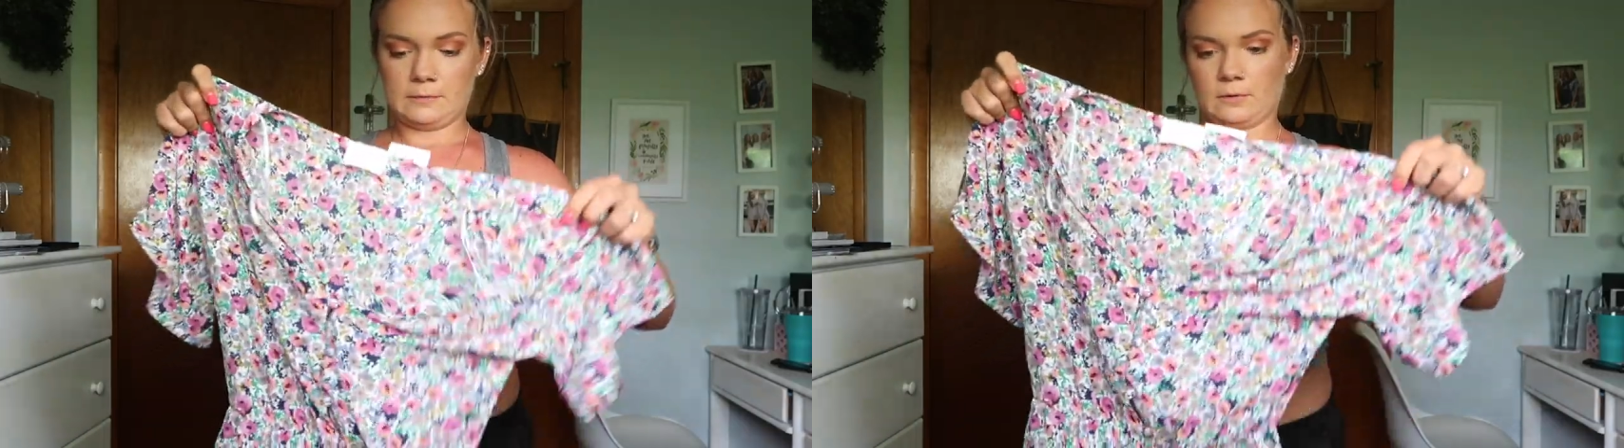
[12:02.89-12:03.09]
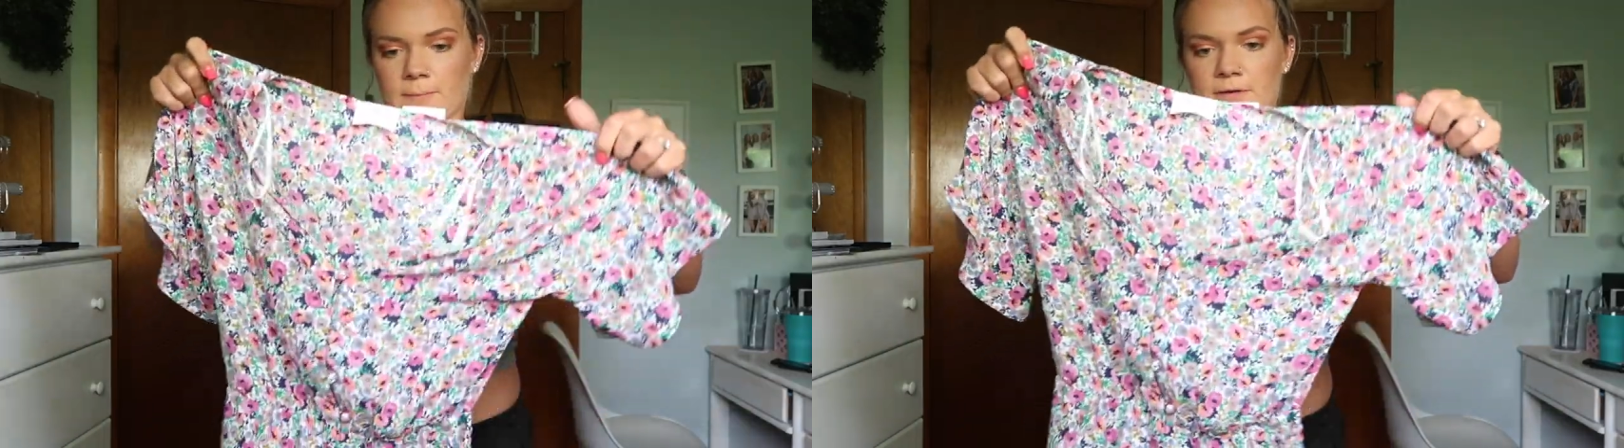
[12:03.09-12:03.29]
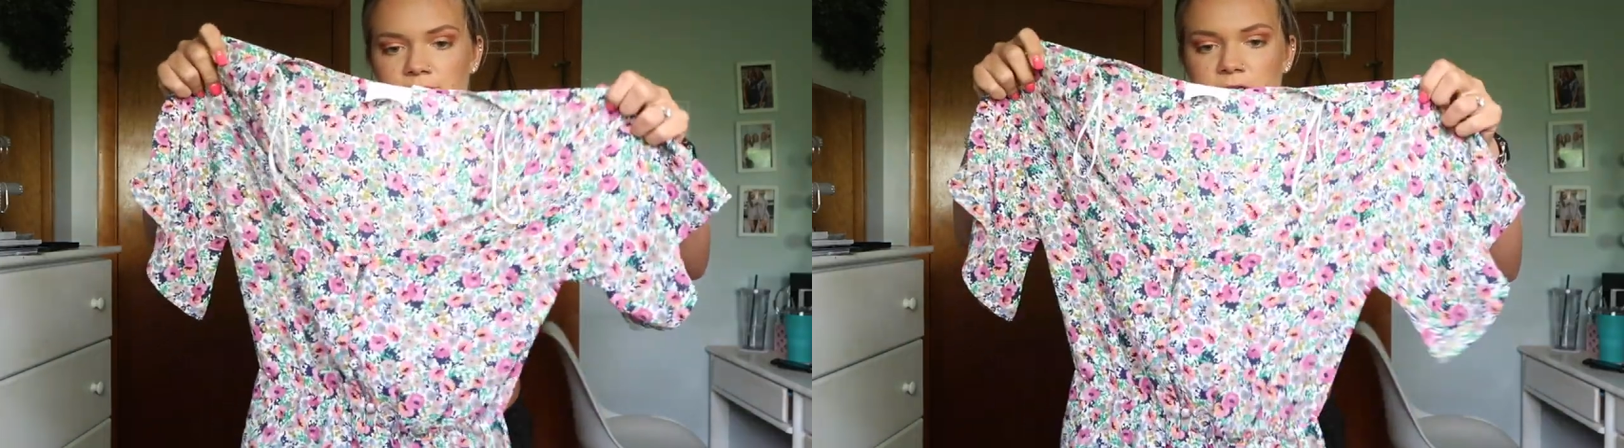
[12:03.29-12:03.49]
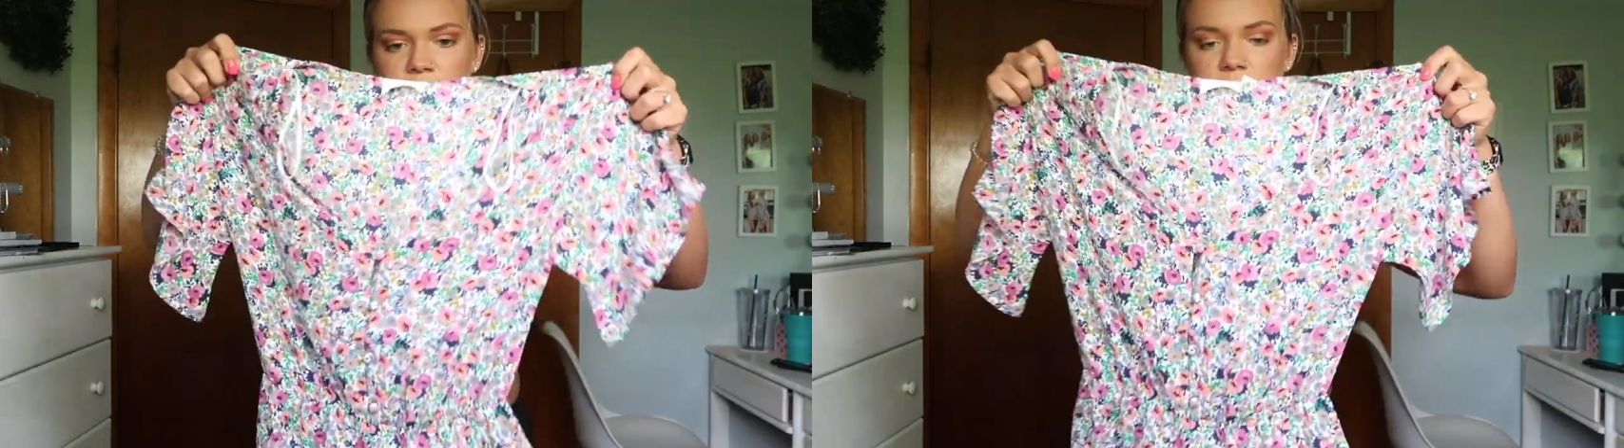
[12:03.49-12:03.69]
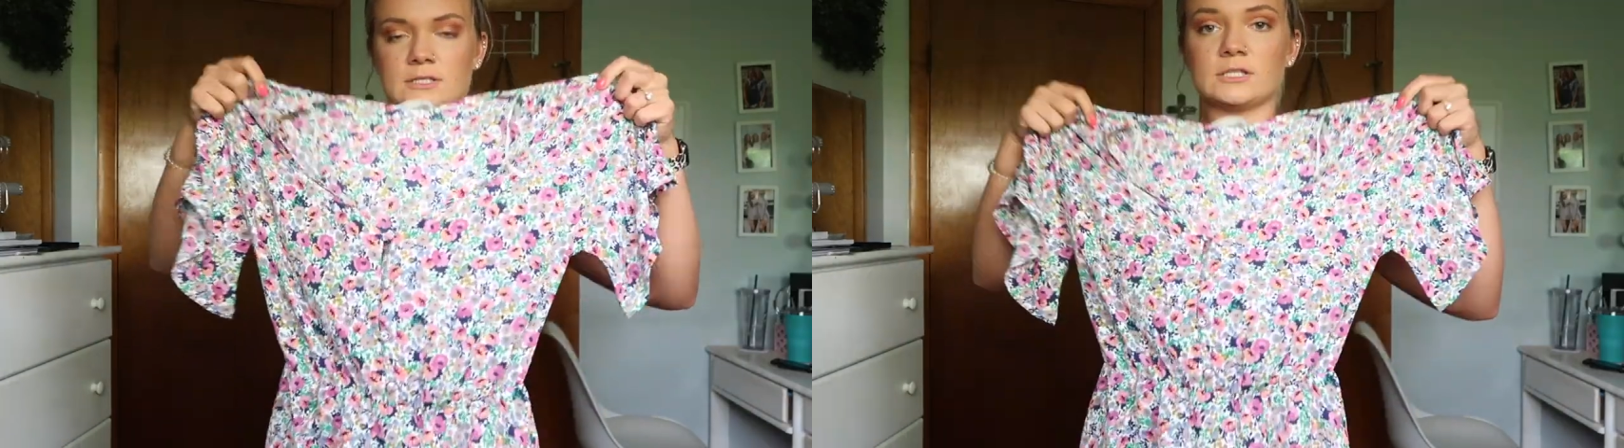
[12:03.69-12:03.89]
one of my
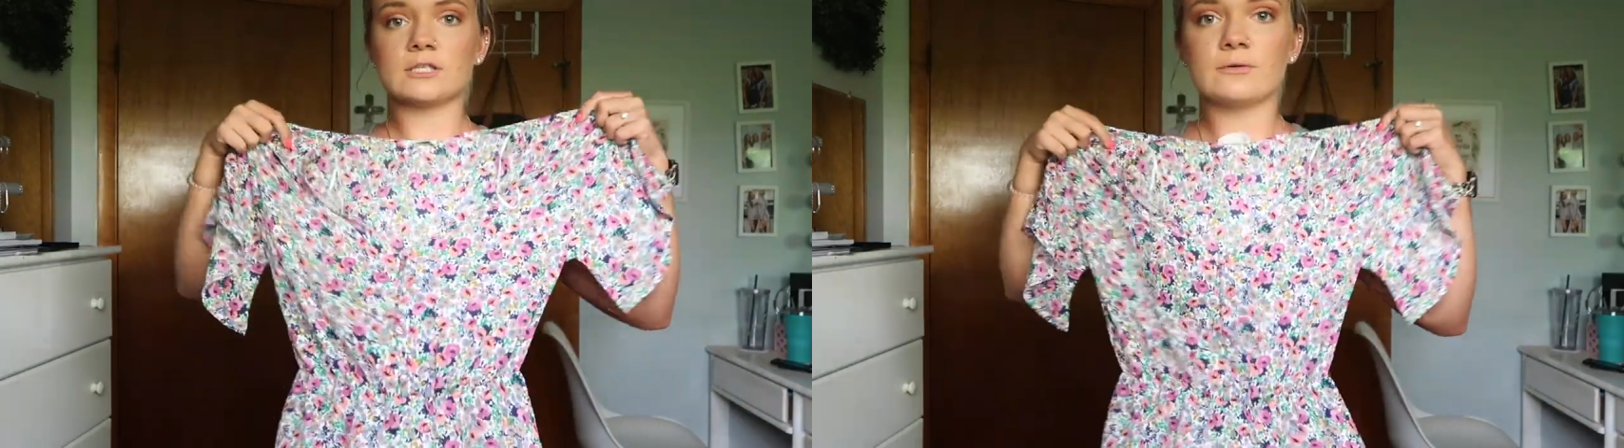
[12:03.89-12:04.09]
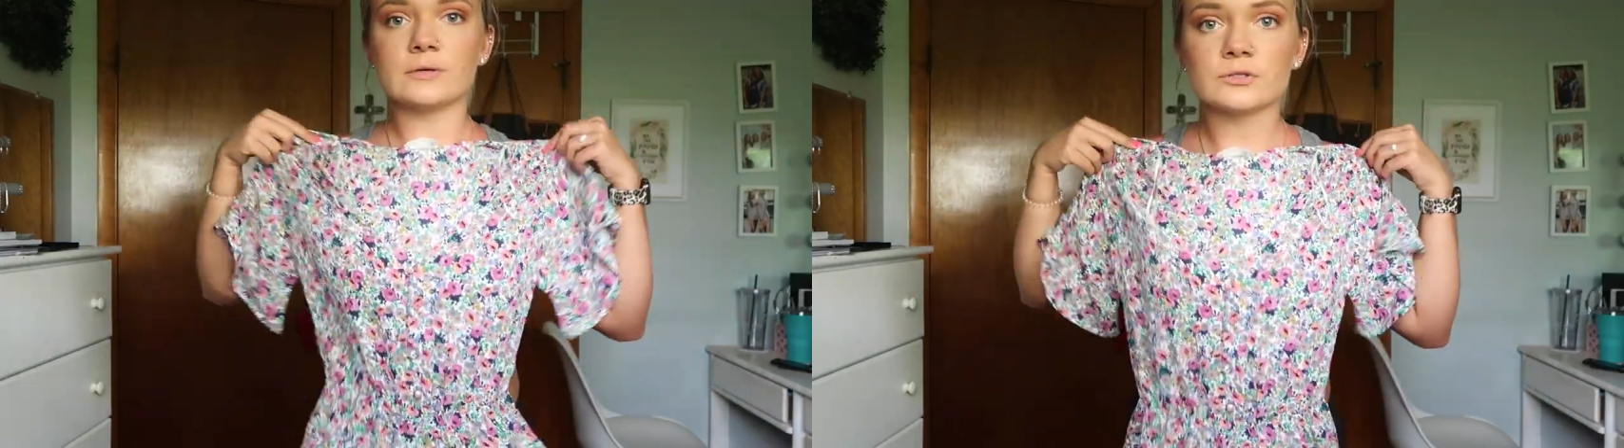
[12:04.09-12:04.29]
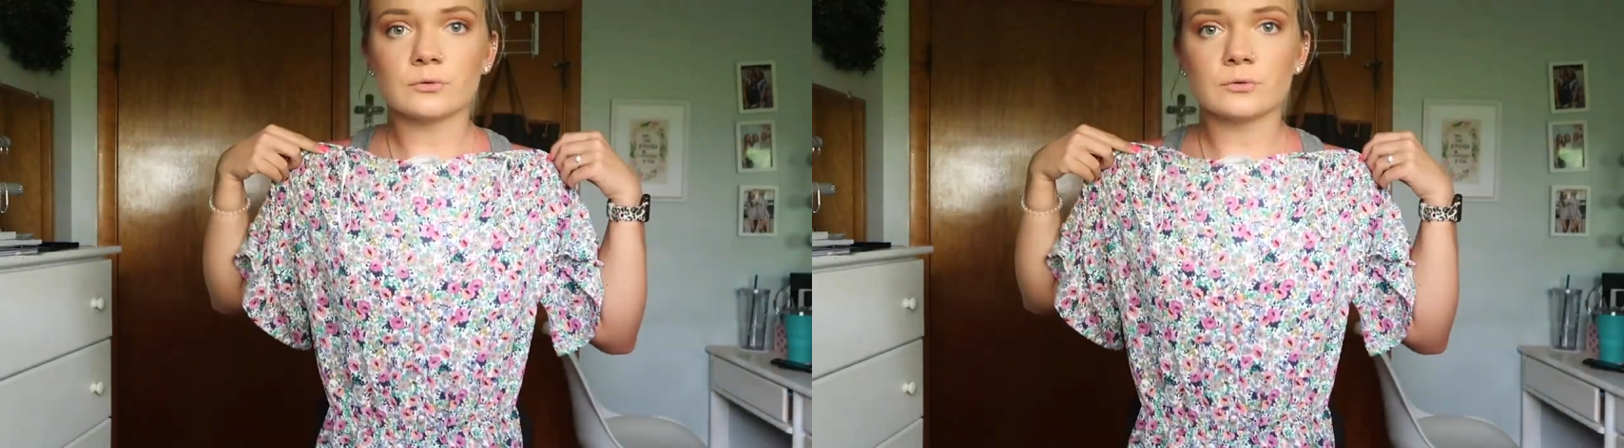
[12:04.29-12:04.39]
favorites. It was